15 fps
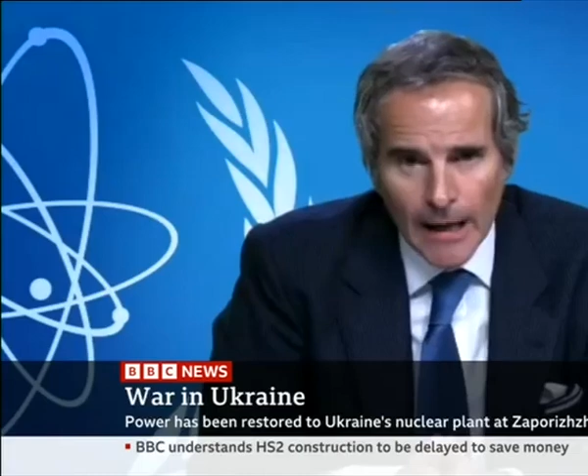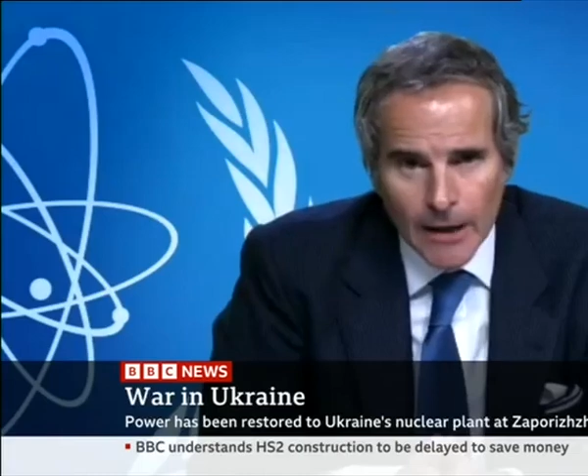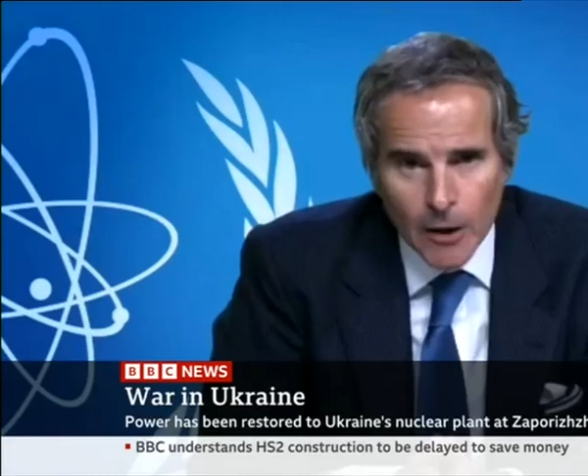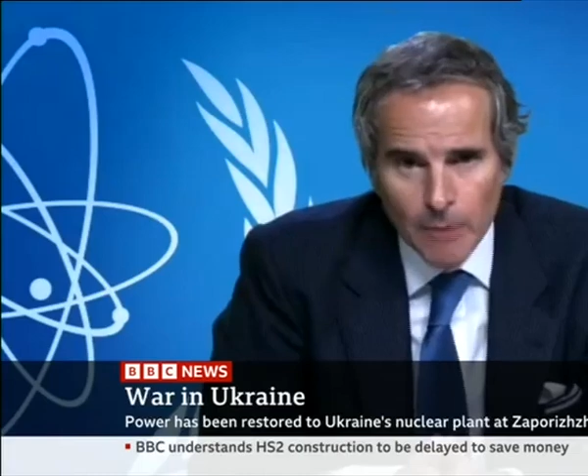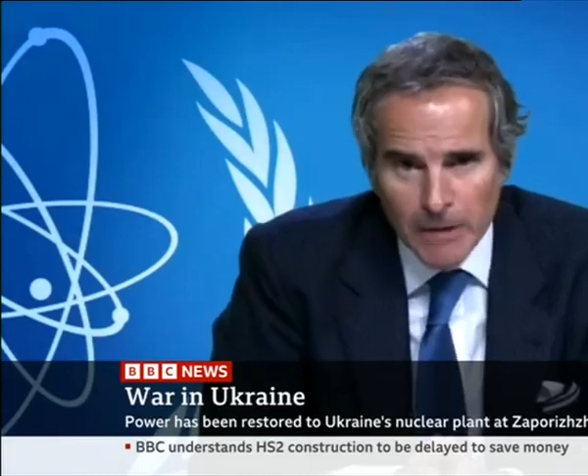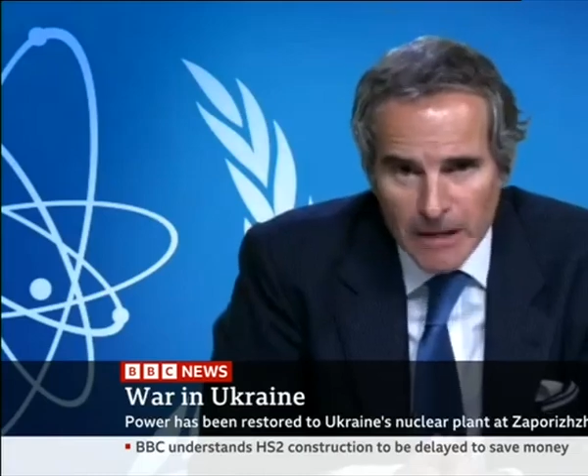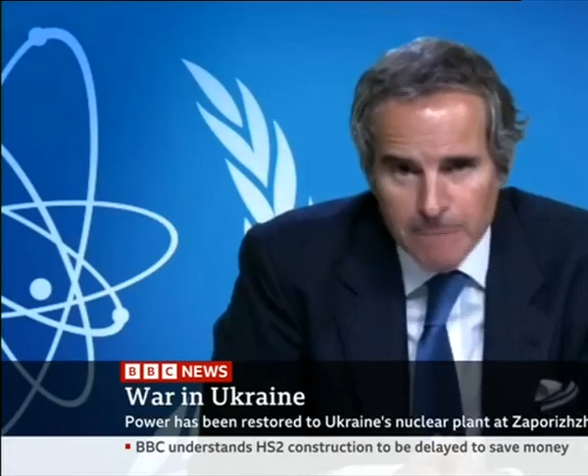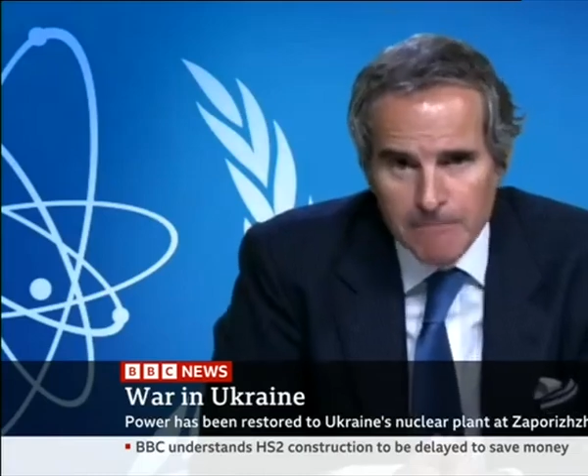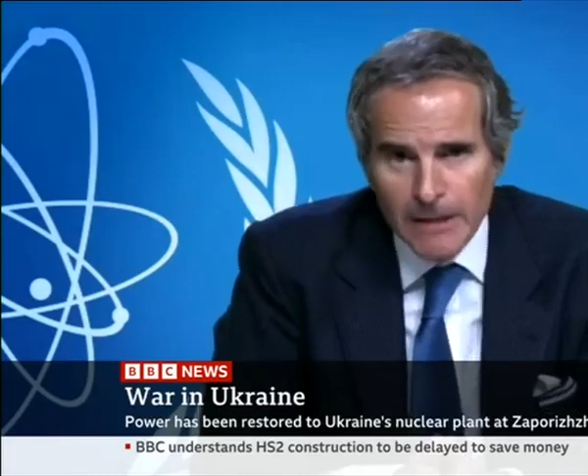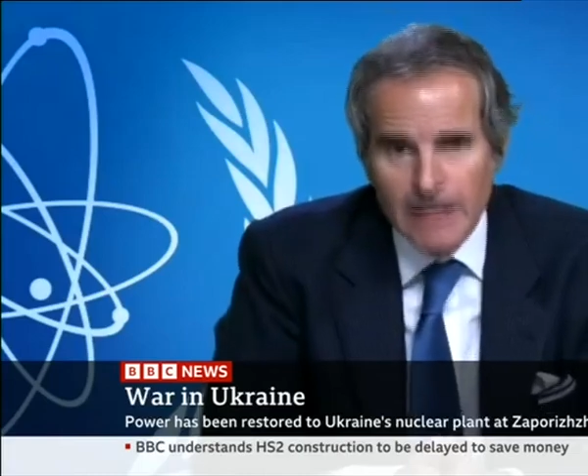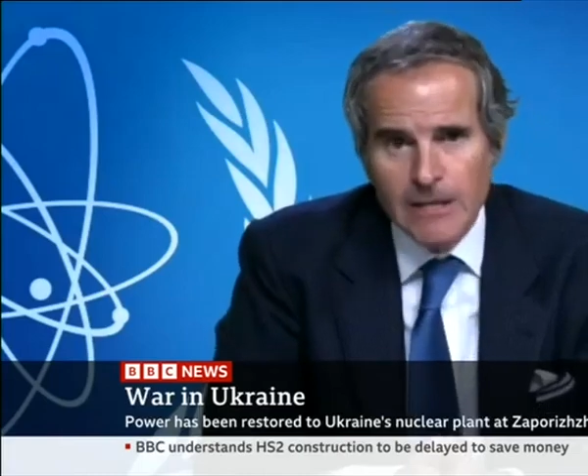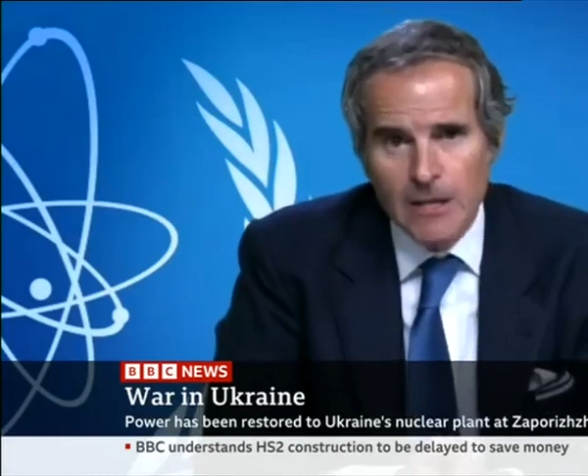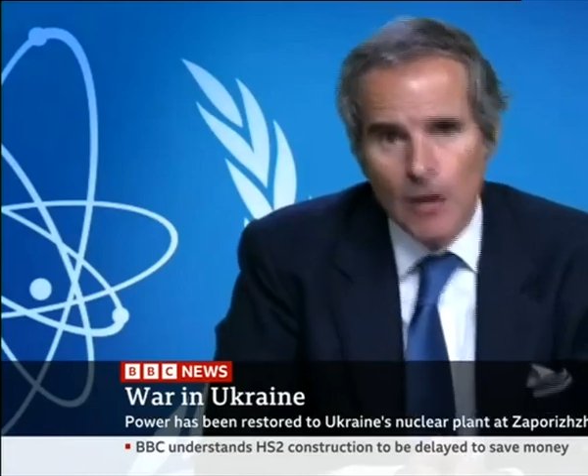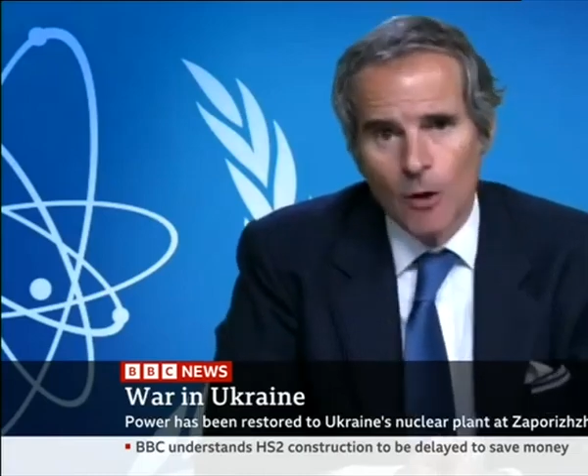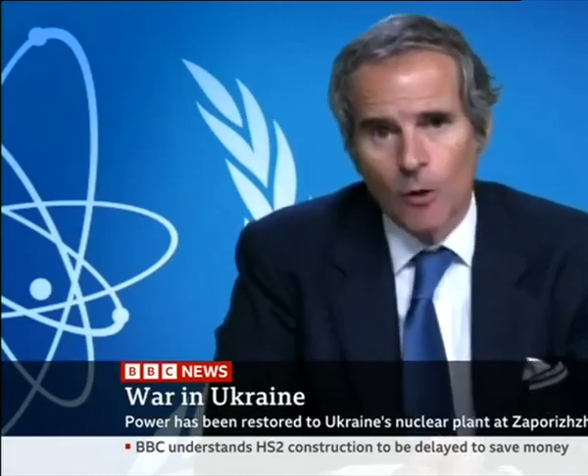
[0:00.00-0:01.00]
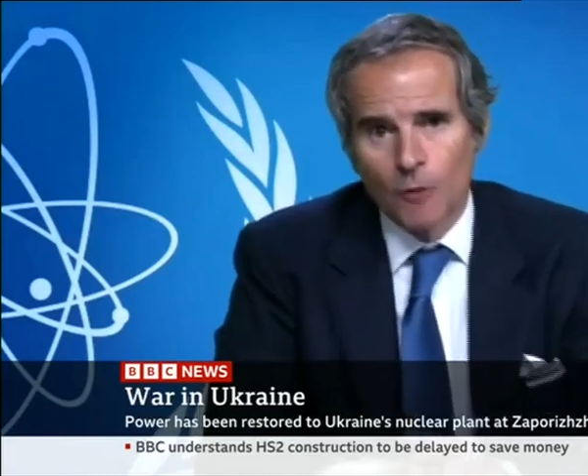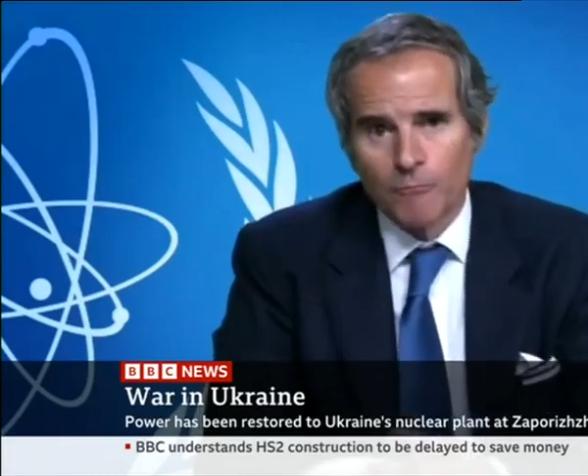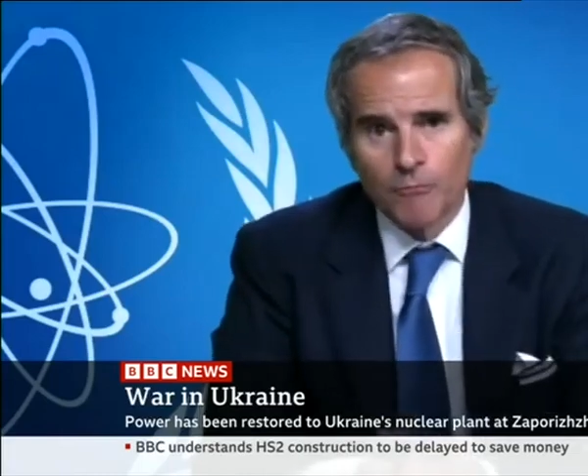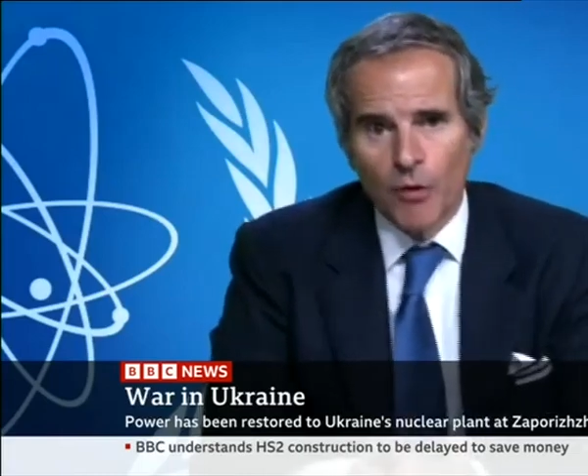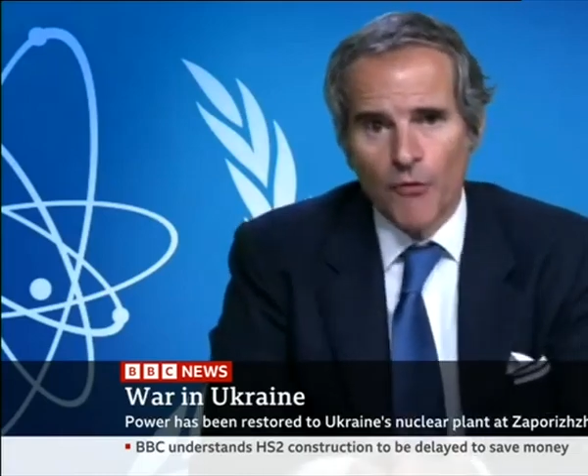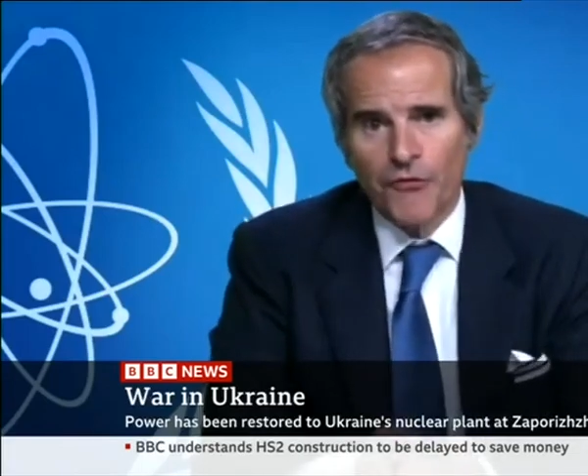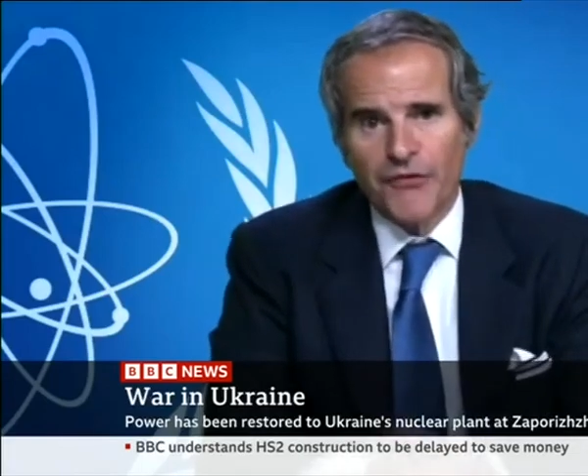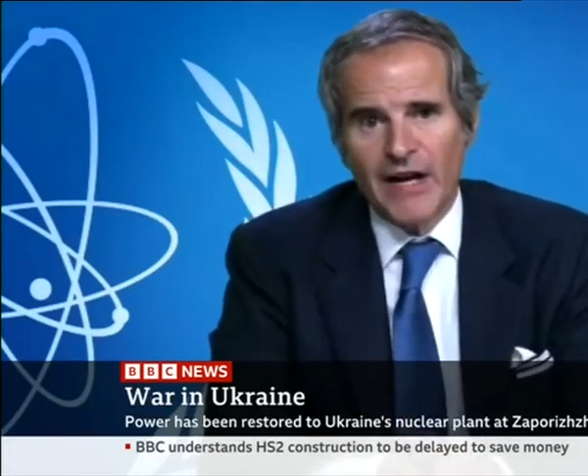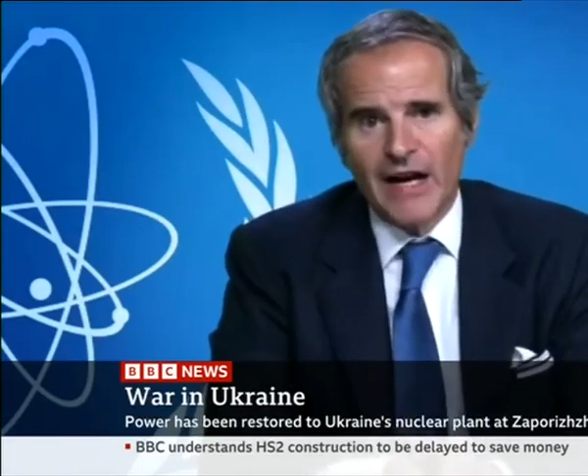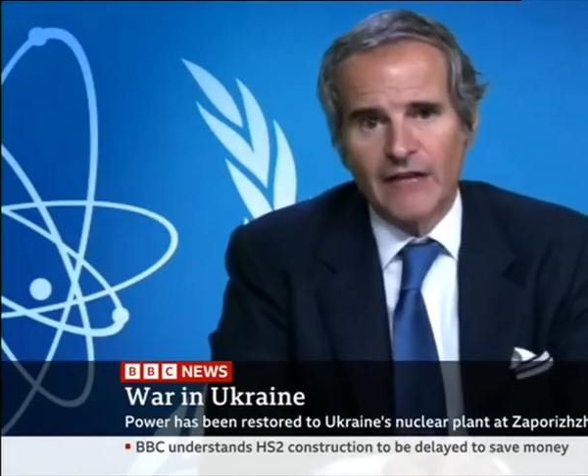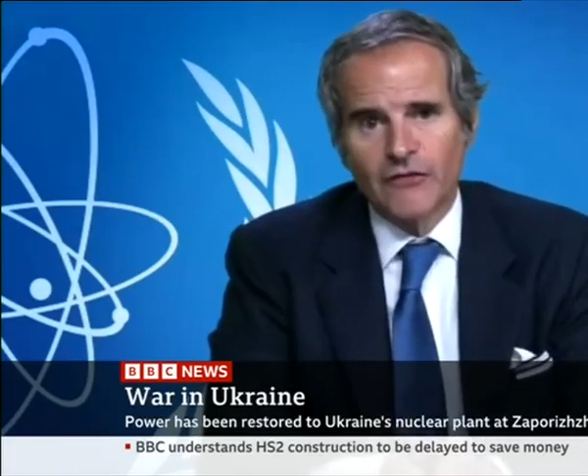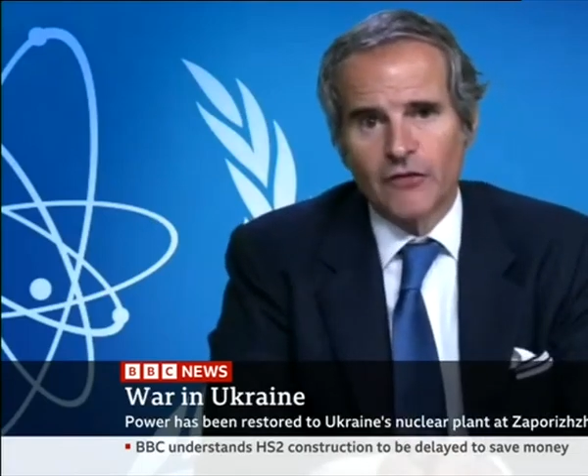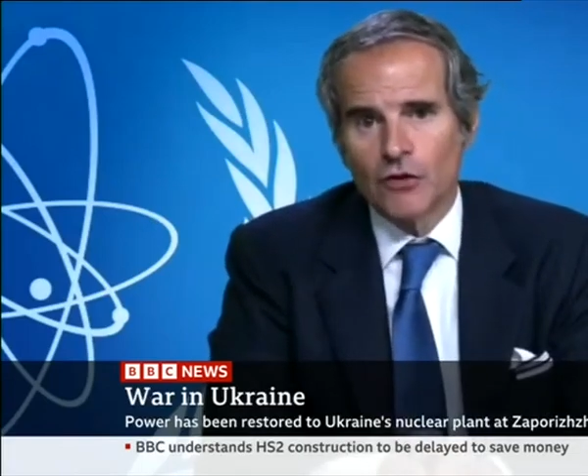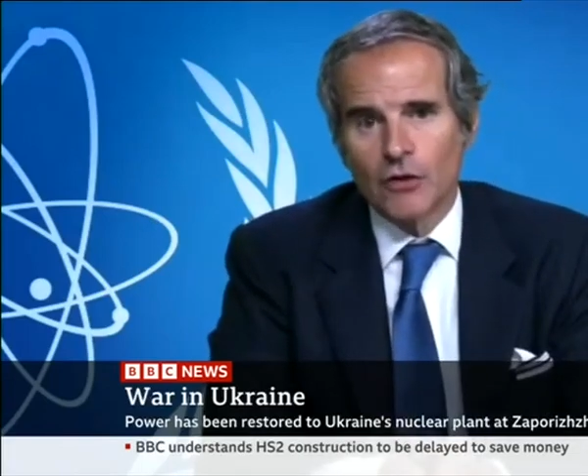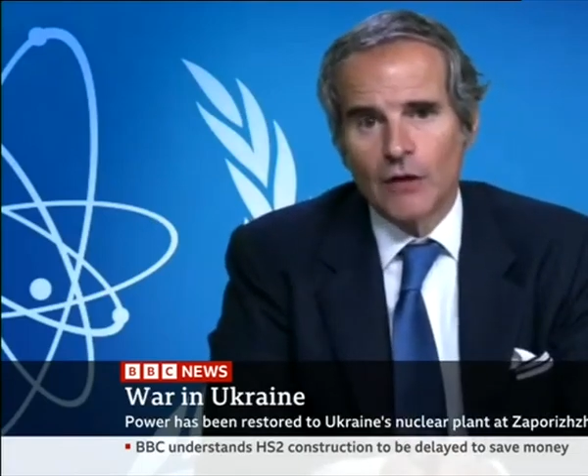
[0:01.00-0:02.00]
commitment on both sides